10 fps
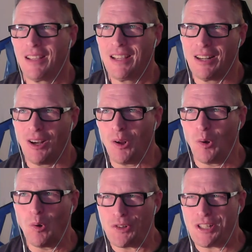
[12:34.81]
in a
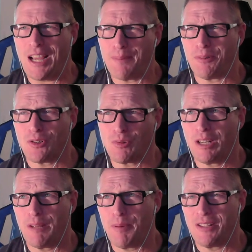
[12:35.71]
whole chapter,
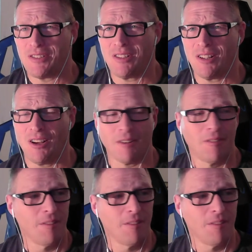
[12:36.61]
20 pages long?